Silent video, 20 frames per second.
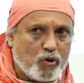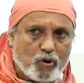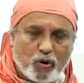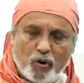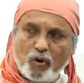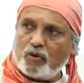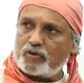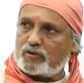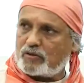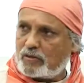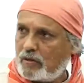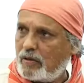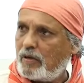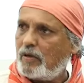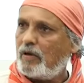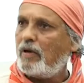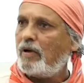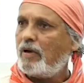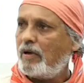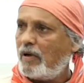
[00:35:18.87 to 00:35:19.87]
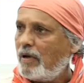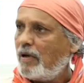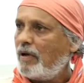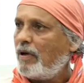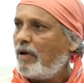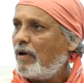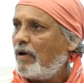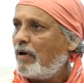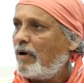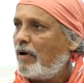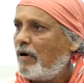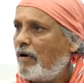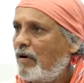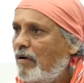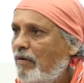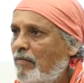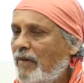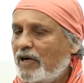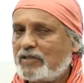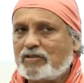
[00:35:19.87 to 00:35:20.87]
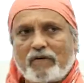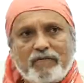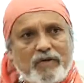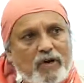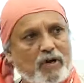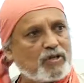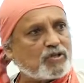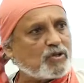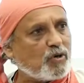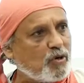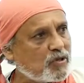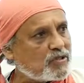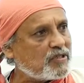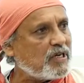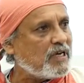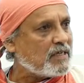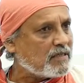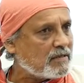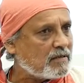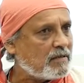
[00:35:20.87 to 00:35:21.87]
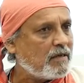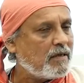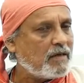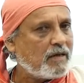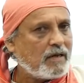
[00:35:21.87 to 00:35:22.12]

use much of your resources.